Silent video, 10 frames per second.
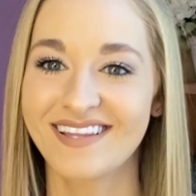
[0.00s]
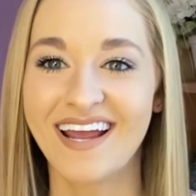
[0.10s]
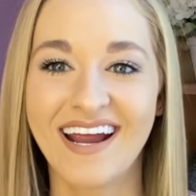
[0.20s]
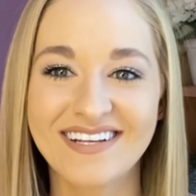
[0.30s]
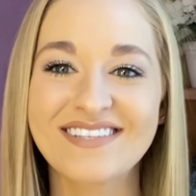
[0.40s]

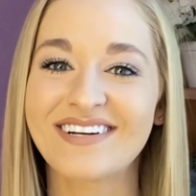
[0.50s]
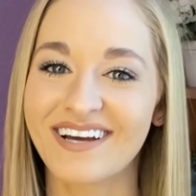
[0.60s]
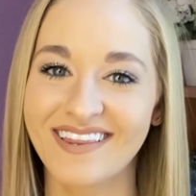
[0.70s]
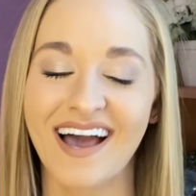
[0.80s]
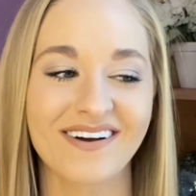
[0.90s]
the answer
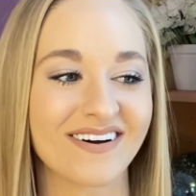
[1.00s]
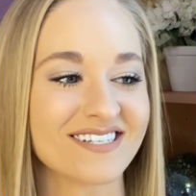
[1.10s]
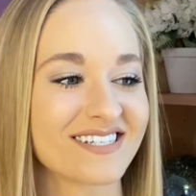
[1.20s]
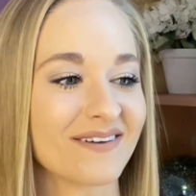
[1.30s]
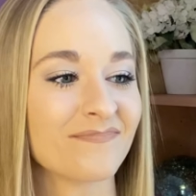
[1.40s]
to that
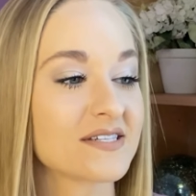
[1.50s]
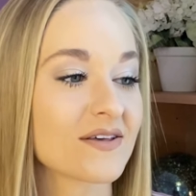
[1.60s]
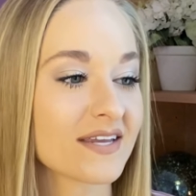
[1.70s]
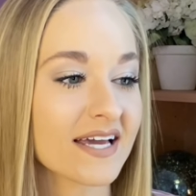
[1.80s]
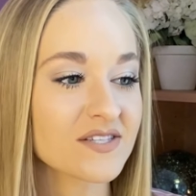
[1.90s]
question. So
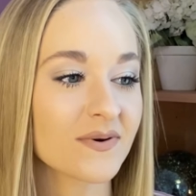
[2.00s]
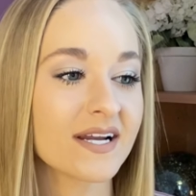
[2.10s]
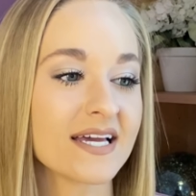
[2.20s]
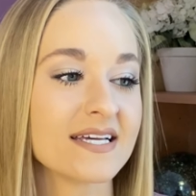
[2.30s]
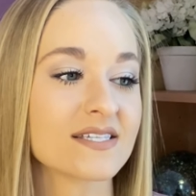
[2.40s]
the next one
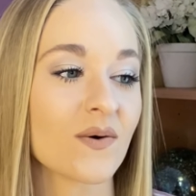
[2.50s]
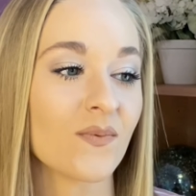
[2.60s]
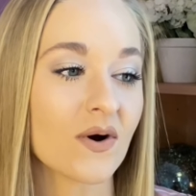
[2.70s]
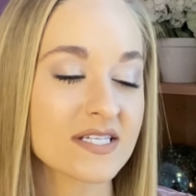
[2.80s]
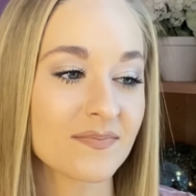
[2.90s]
is
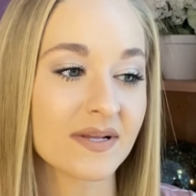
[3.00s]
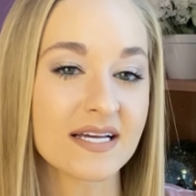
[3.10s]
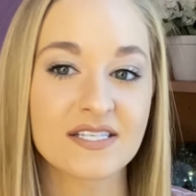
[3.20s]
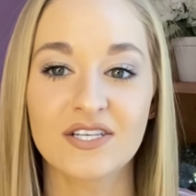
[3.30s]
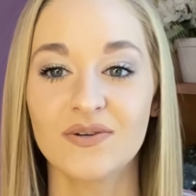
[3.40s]
what's a
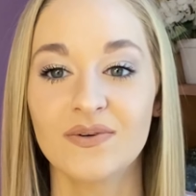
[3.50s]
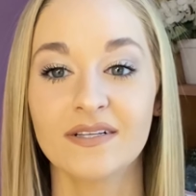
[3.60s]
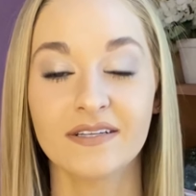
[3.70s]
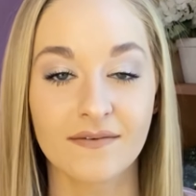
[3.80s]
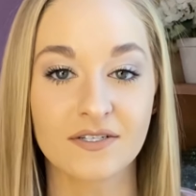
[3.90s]
place you'd
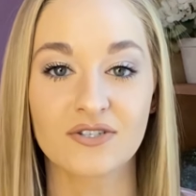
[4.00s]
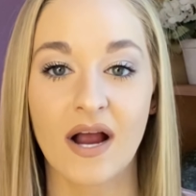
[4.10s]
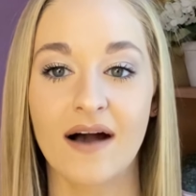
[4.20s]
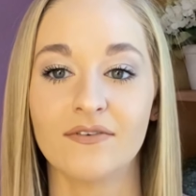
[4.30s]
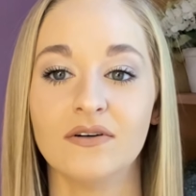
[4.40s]
love to
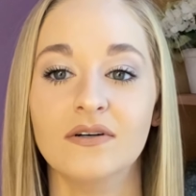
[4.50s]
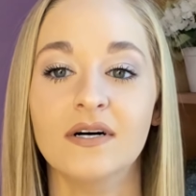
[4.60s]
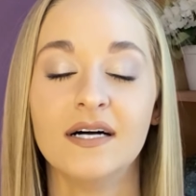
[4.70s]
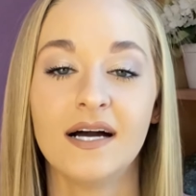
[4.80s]
travel